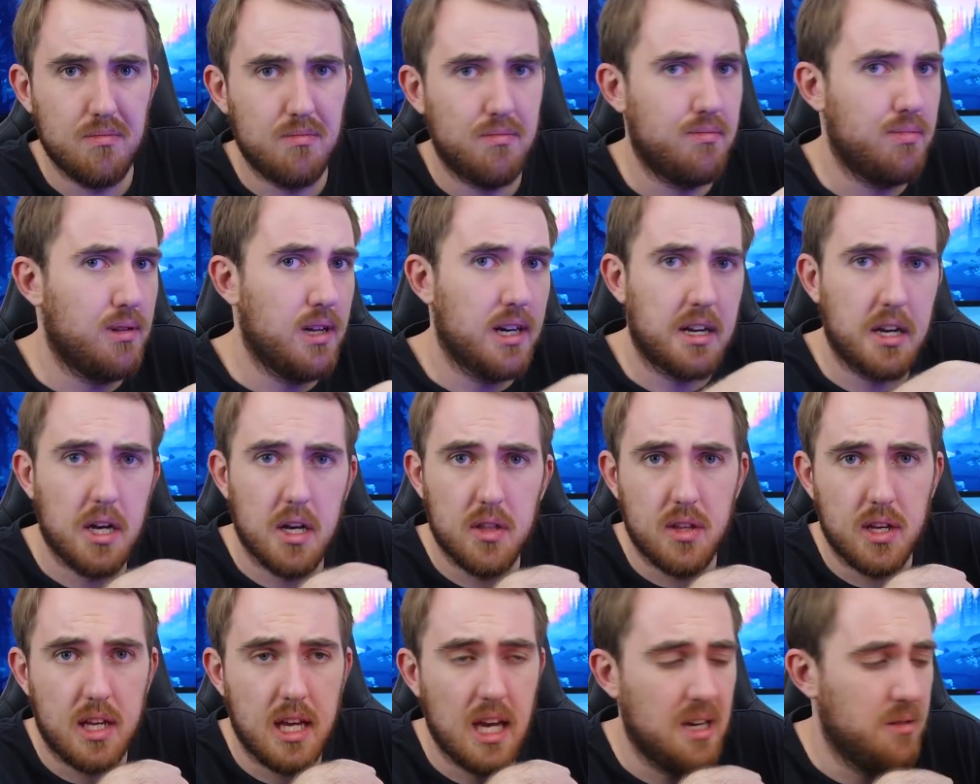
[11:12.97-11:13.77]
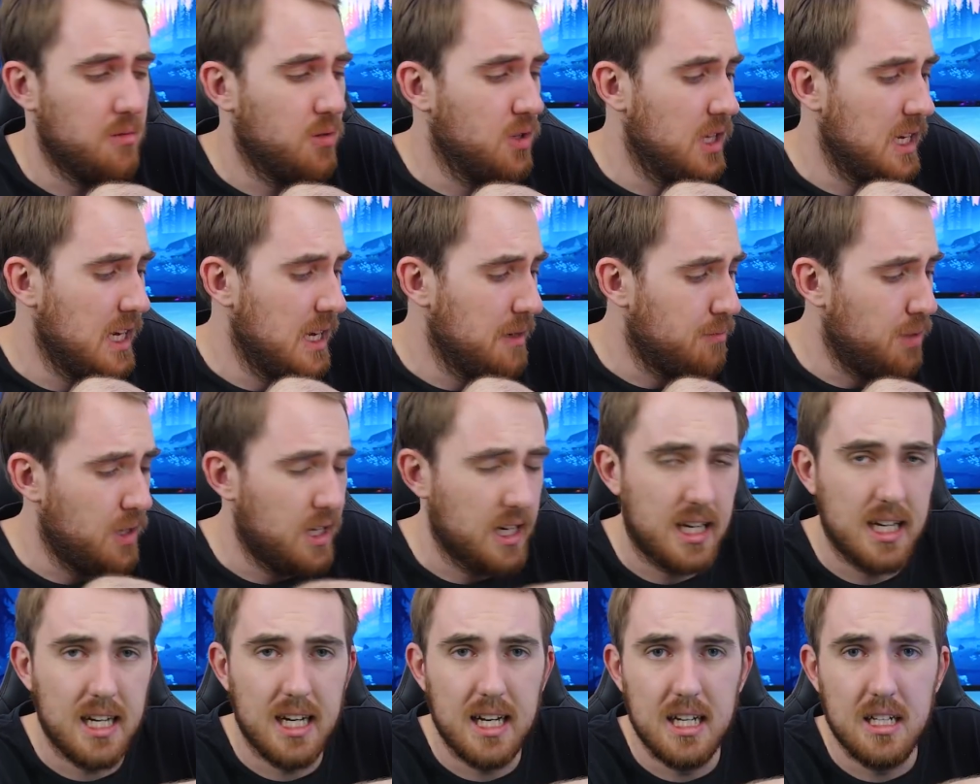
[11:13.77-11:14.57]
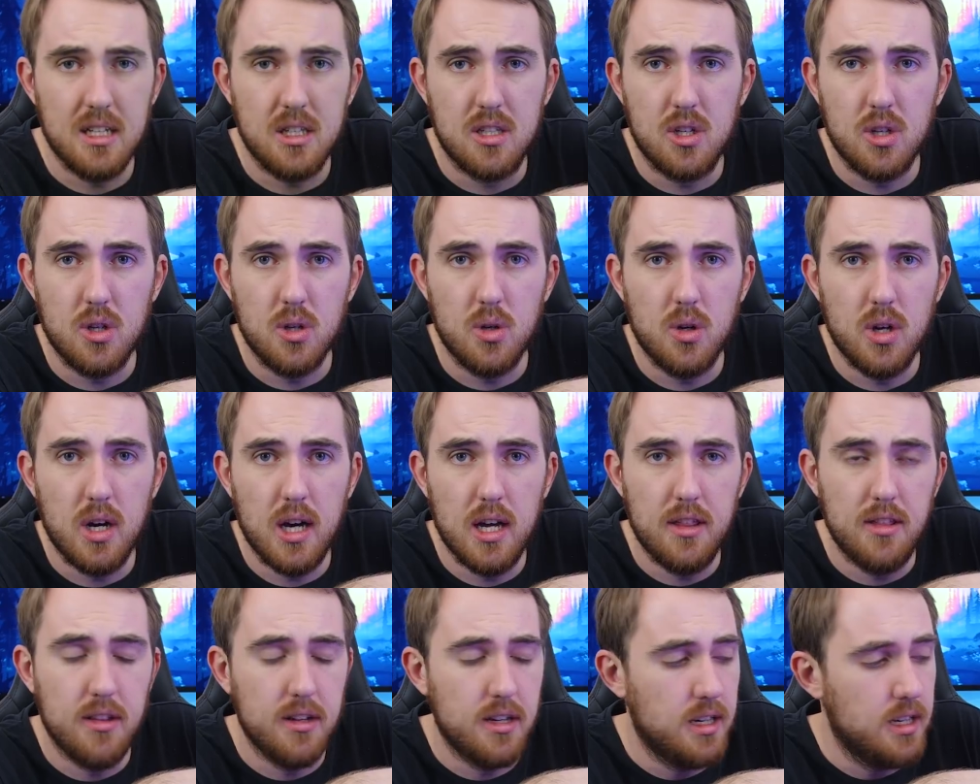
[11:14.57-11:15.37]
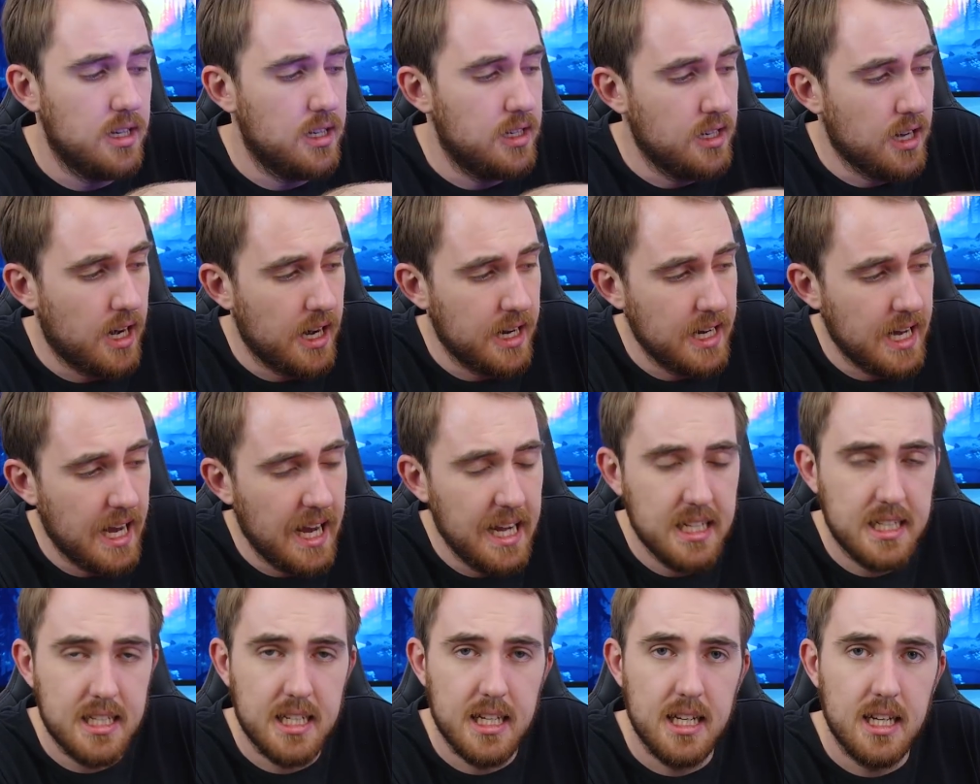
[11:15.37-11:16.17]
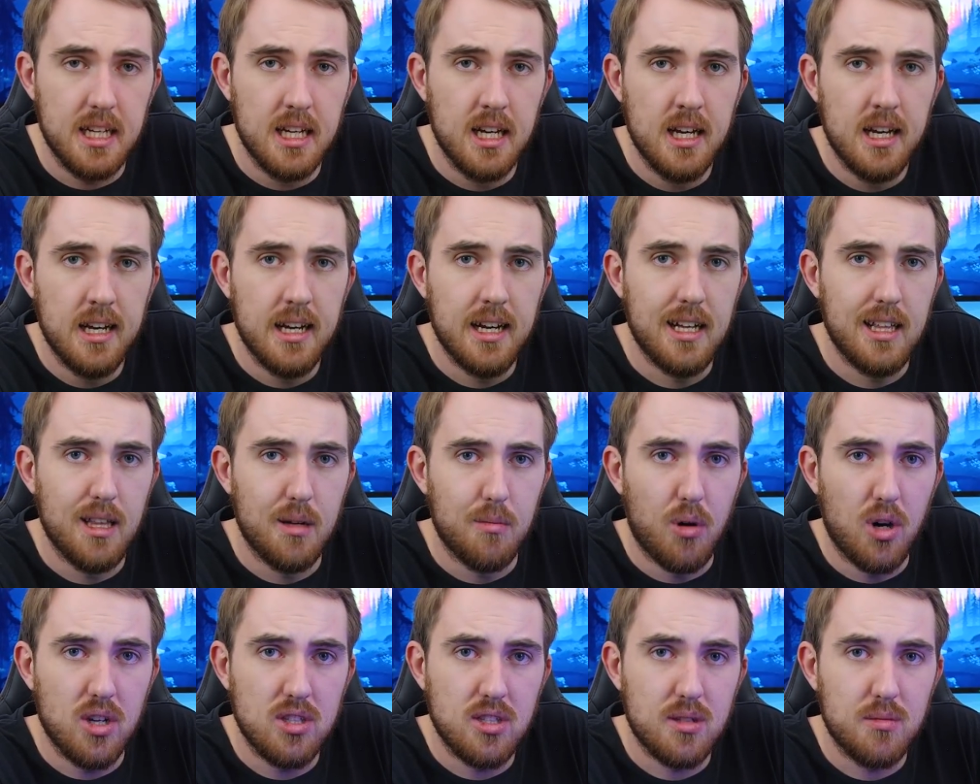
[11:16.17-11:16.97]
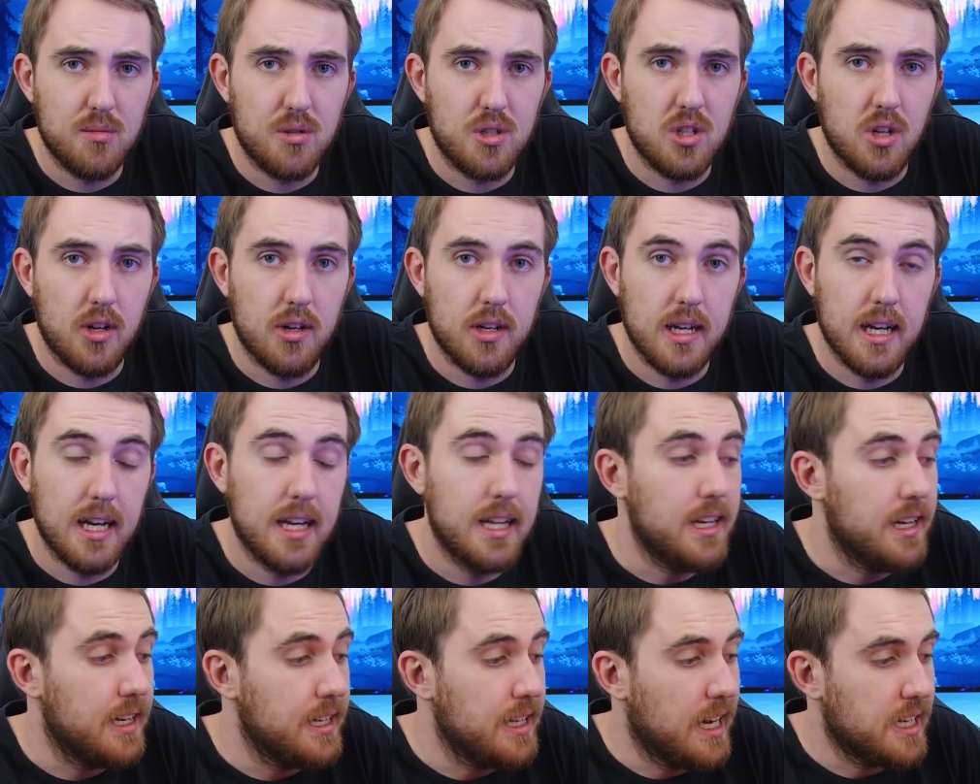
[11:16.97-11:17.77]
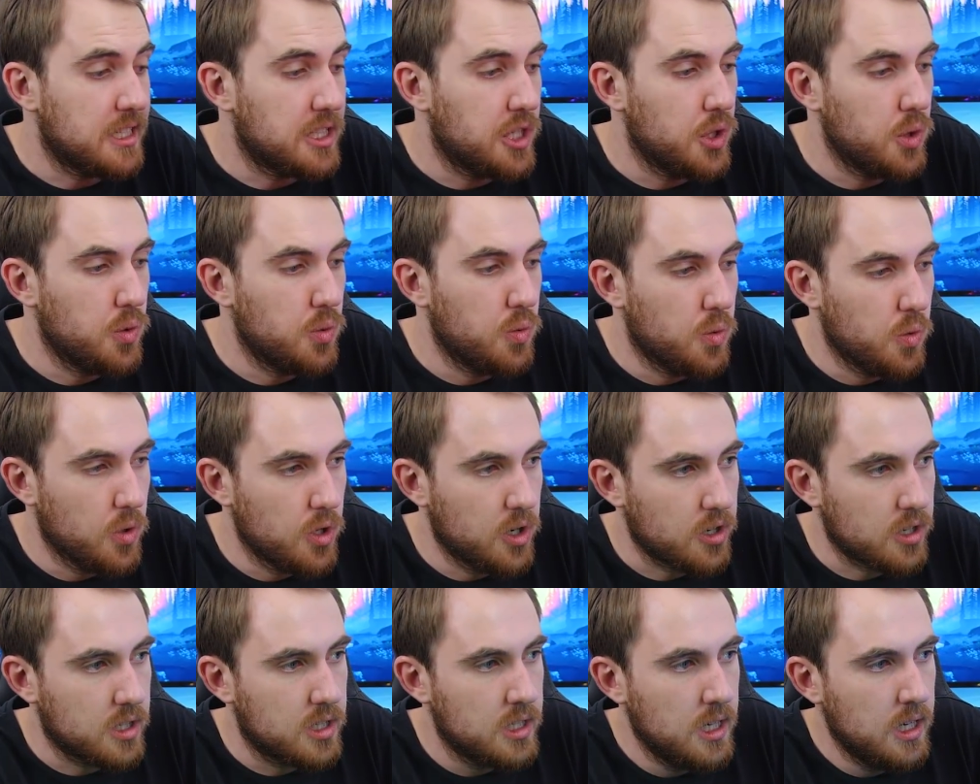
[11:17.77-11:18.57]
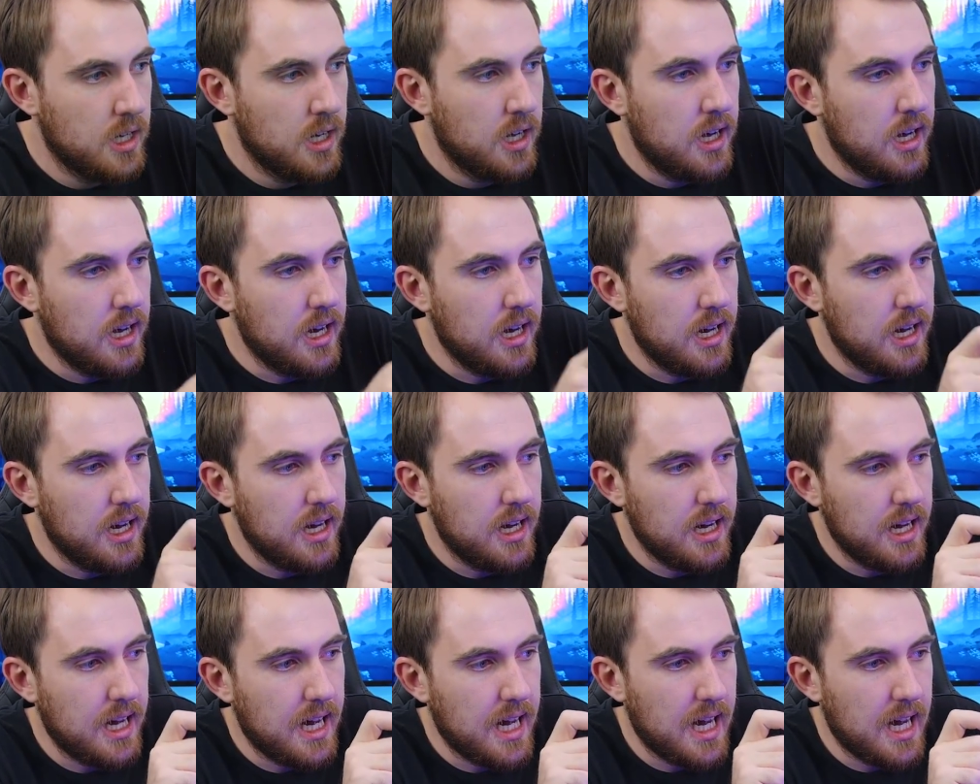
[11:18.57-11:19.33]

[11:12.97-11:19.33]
plug out the cable and plug it into uh, the 980 in the bottom slot and it actually worked uh,